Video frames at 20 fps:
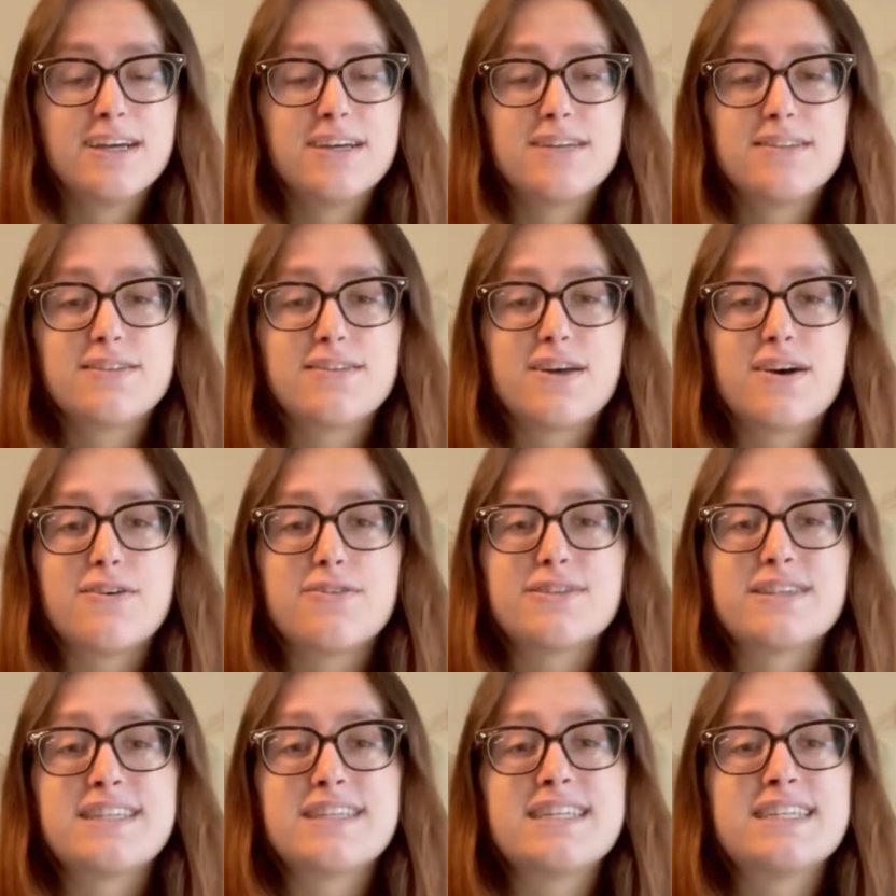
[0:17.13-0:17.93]

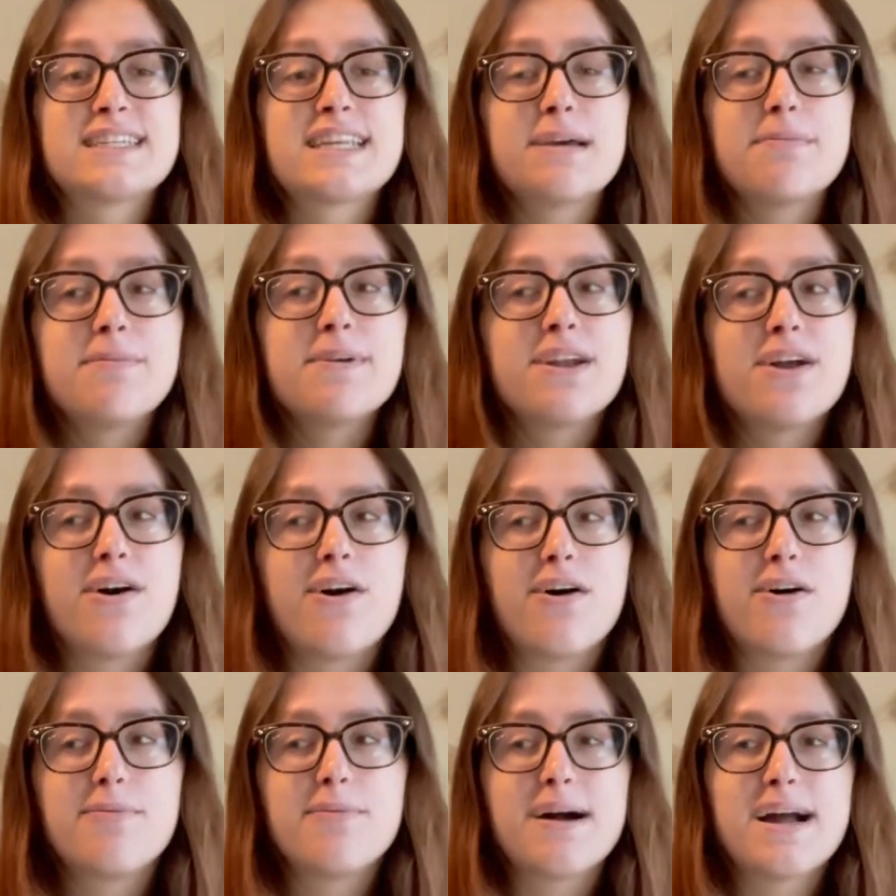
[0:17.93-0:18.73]
so since I've been
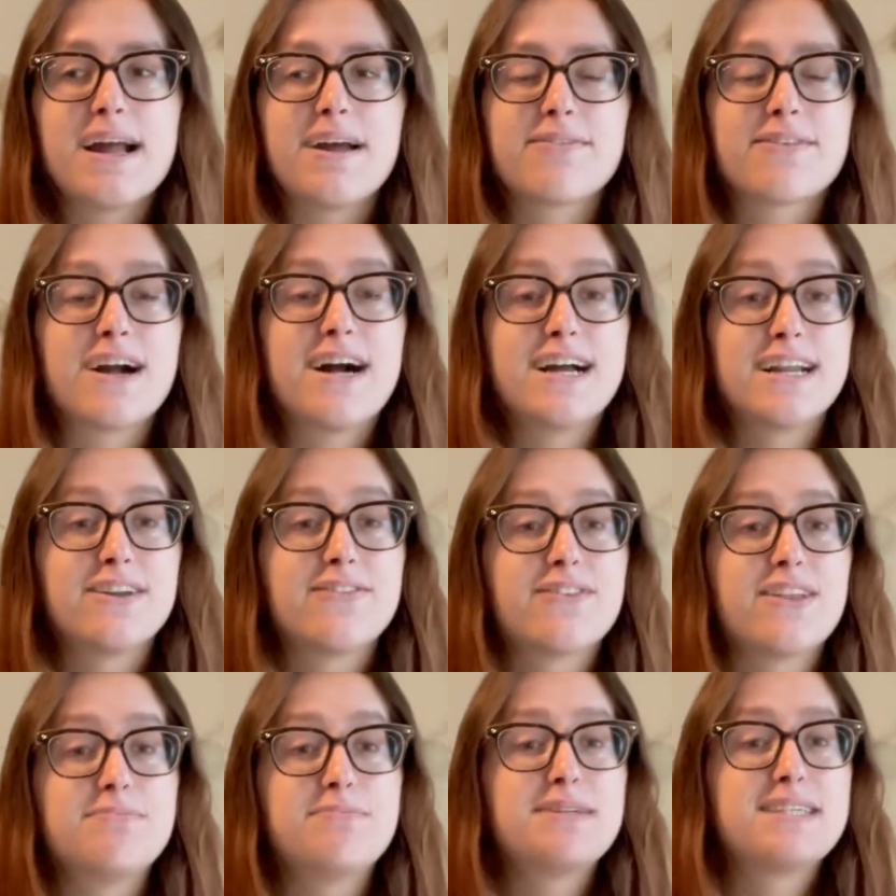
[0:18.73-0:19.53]
home, I have kind of
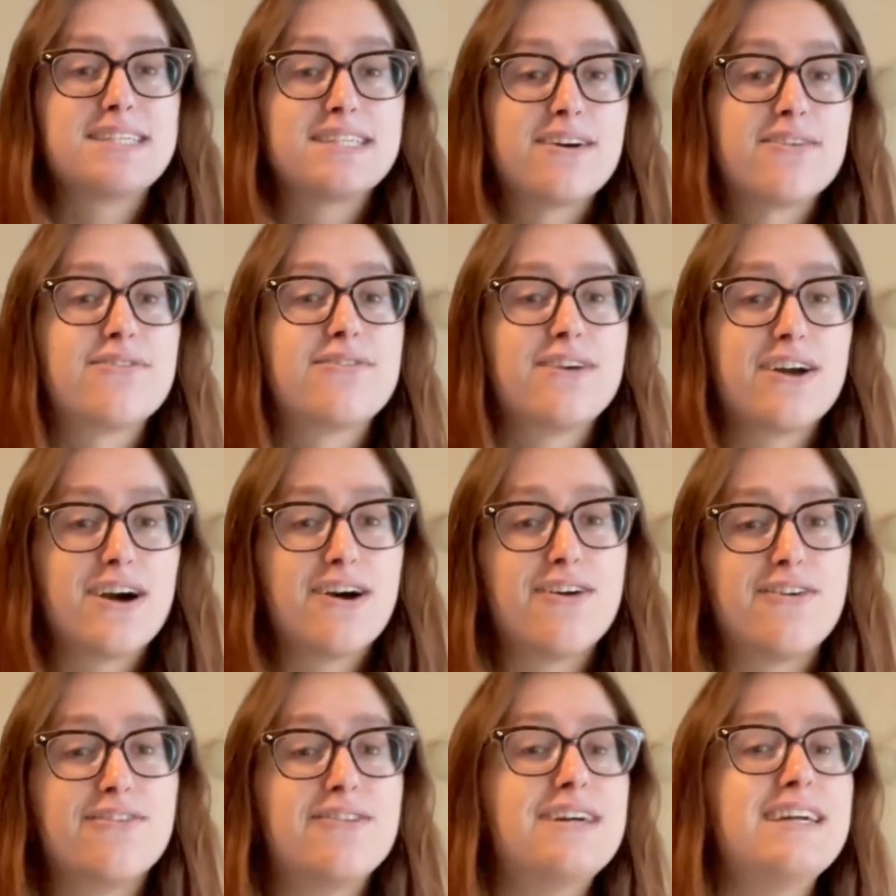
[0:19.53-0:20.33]
let myself
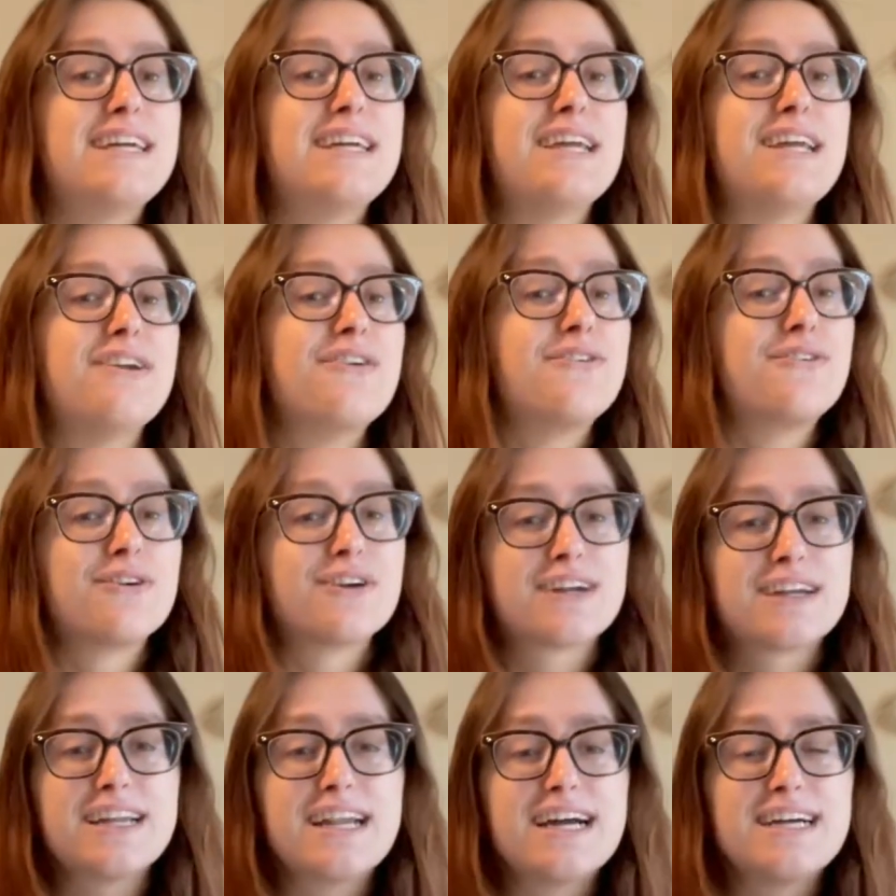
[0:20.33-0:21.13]
go in
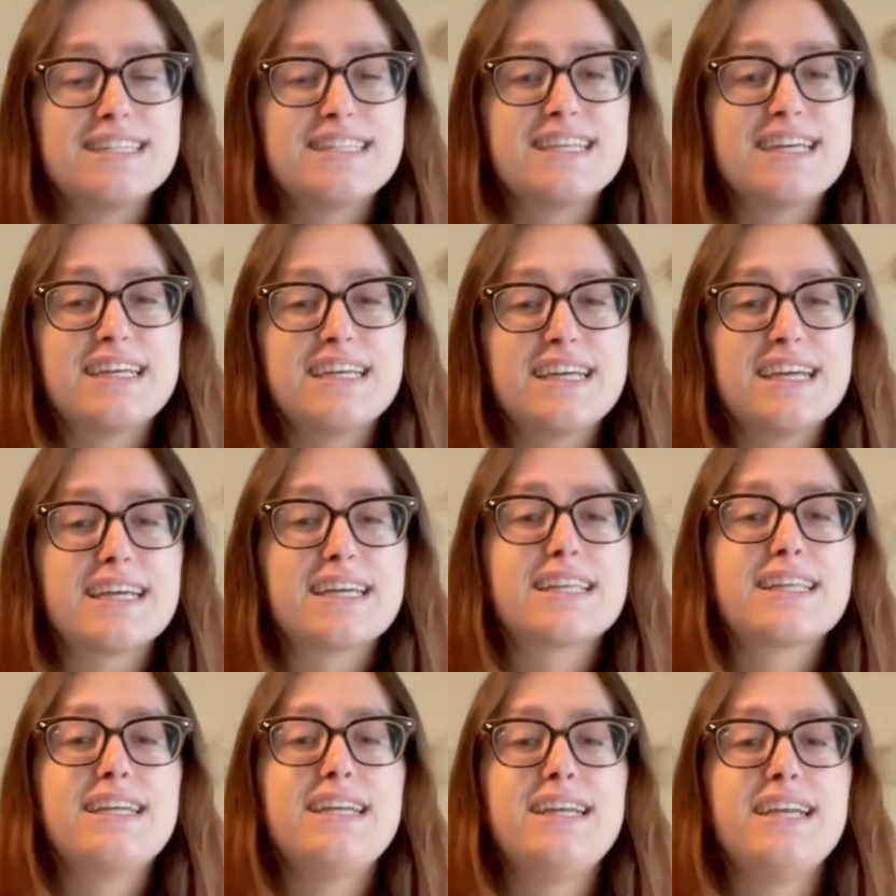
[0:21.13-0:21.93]
organizing and
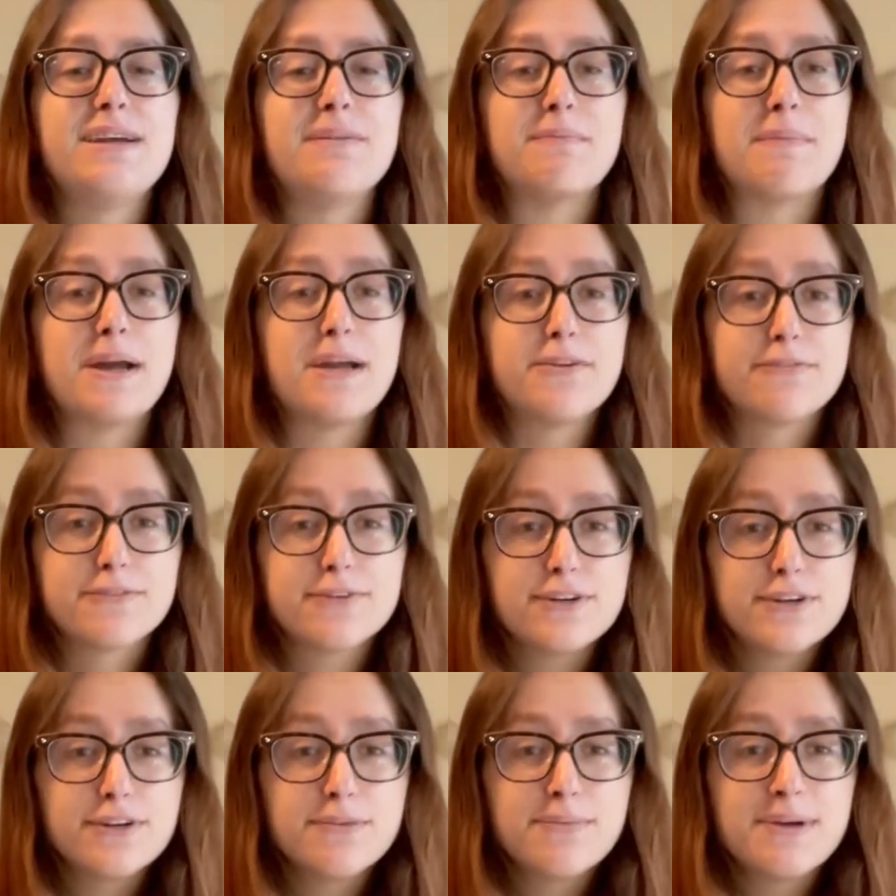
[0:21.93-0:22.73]
cleaning my
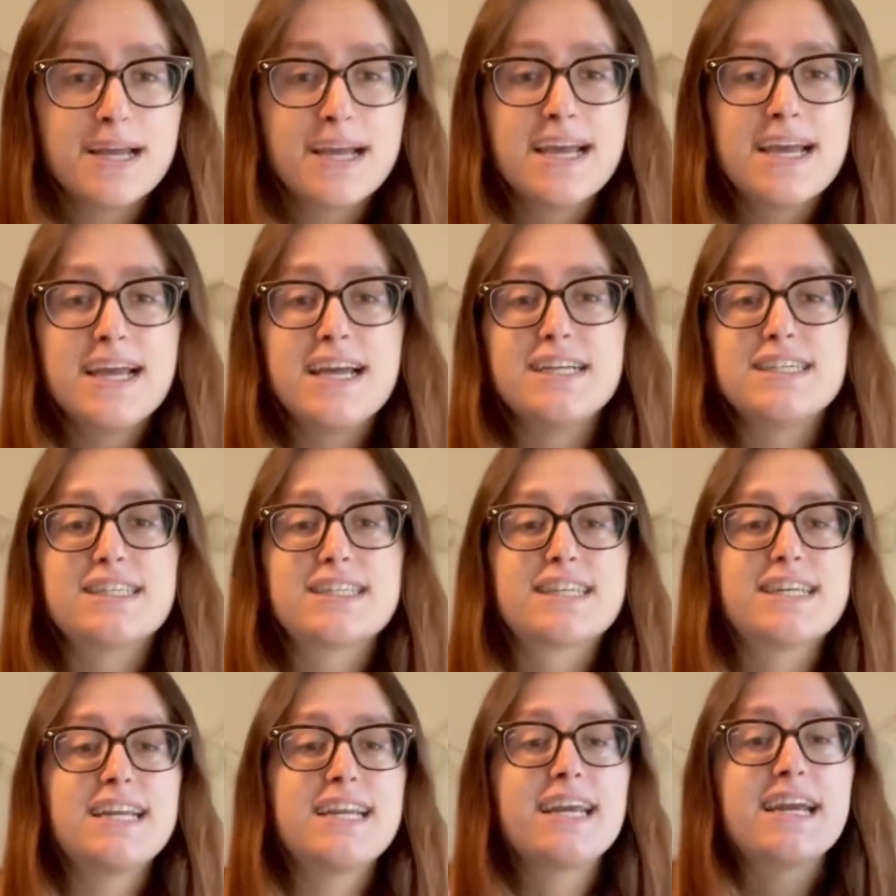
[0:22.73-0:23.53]
room and just
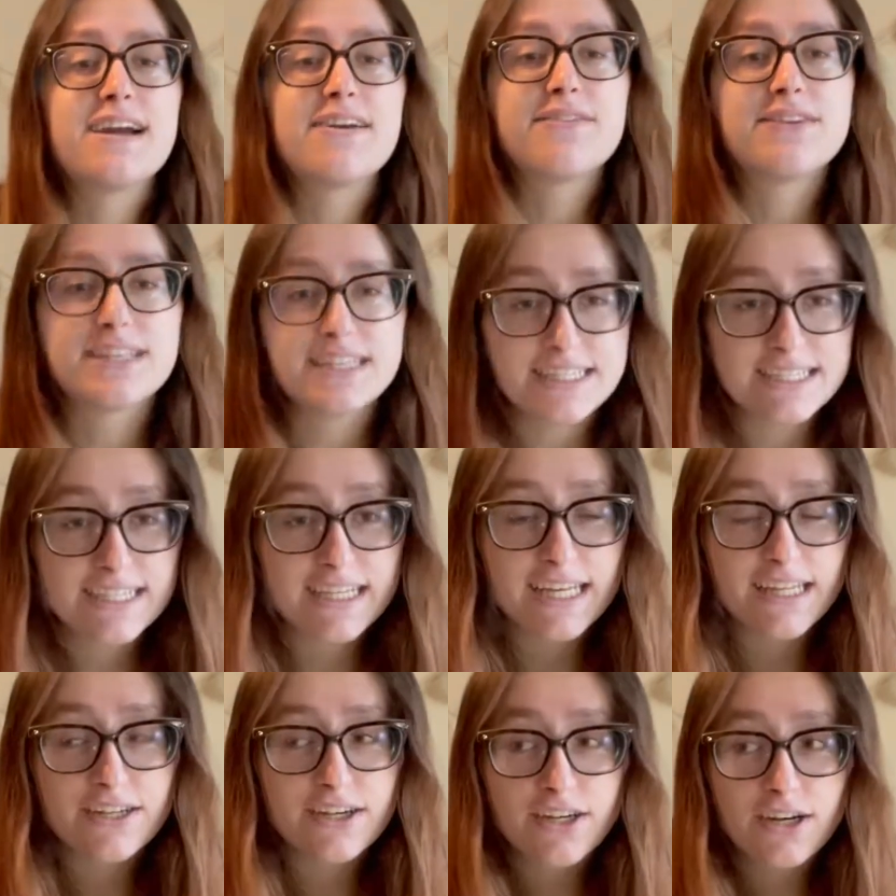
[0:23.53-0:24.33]
getting everything
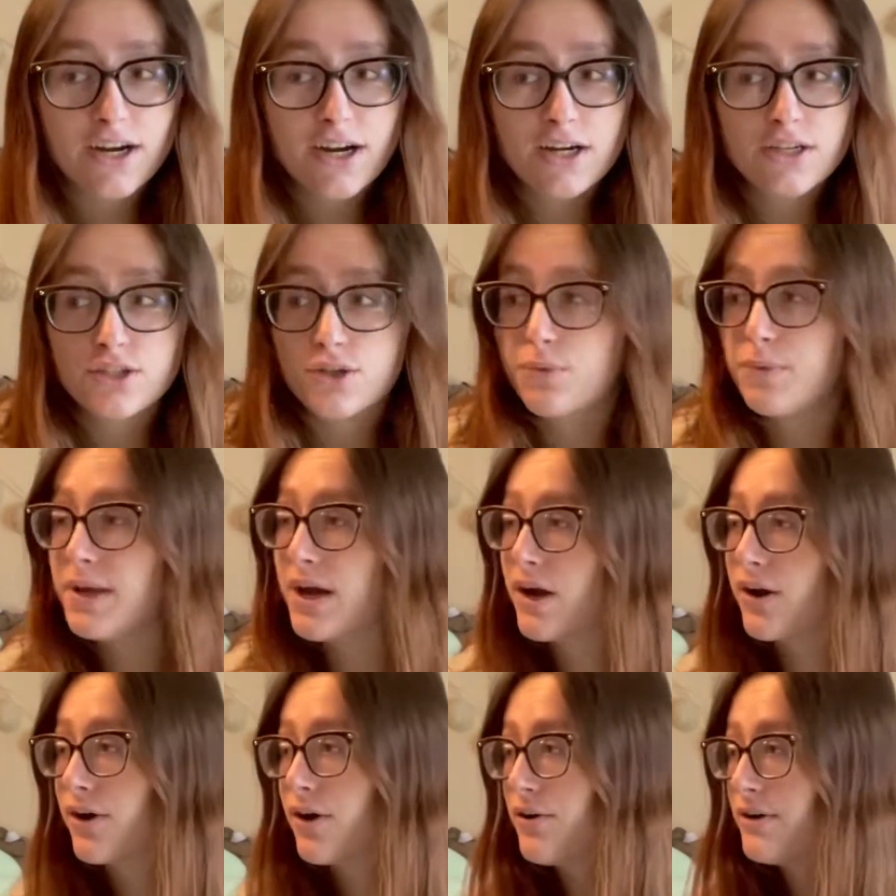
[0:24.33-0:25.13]
together. So we
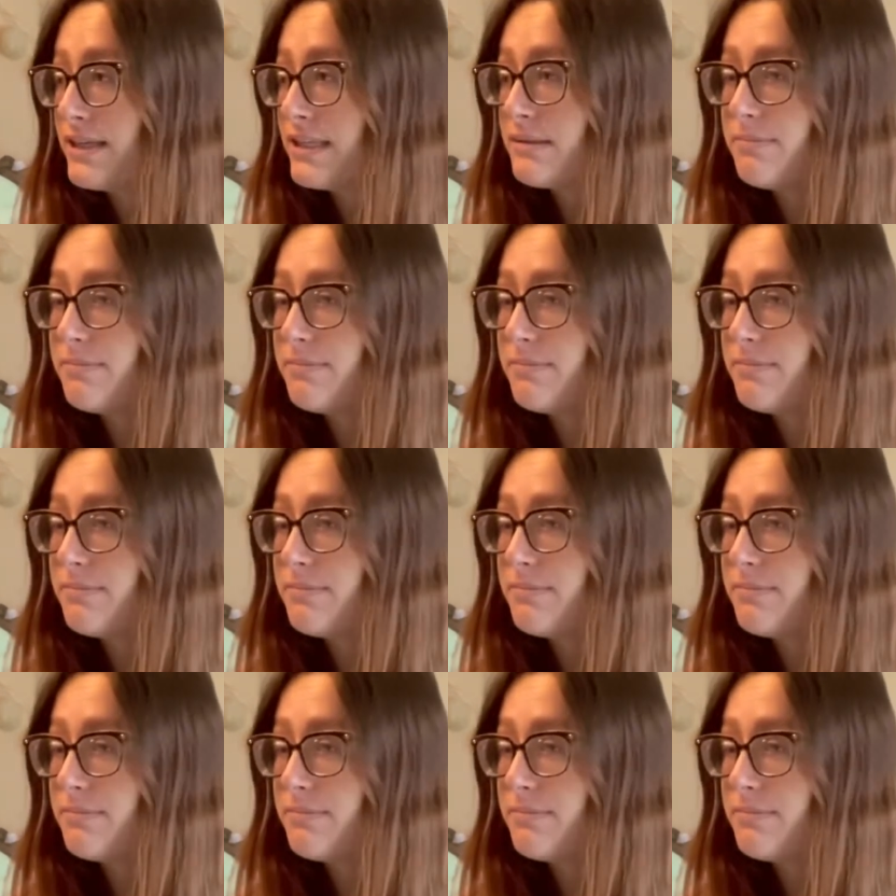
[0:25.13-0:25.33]
are going to